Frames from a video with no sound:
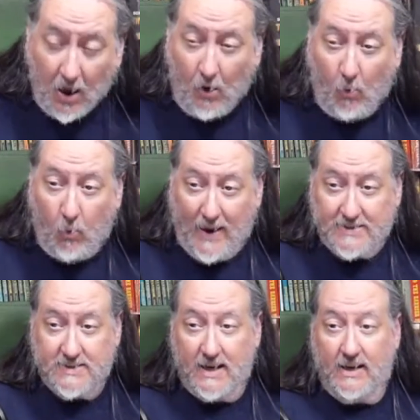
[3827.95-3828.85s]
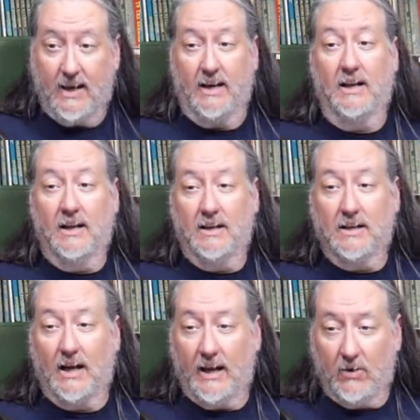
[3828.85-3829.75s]
Wednesday night,
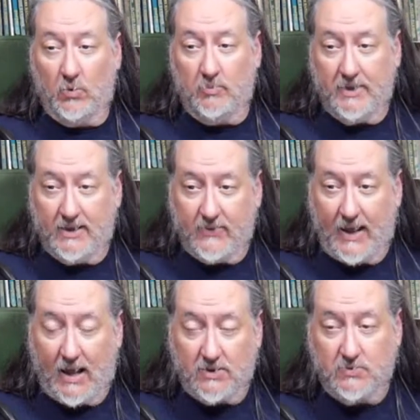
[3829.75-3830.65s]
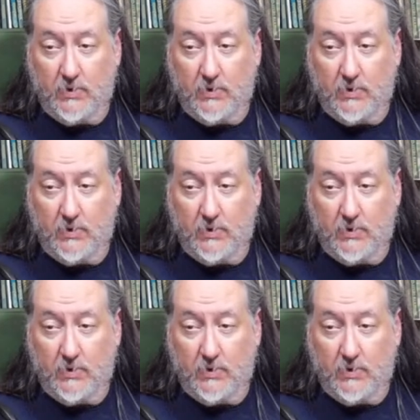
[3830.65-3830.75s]
Kyle will be in the house.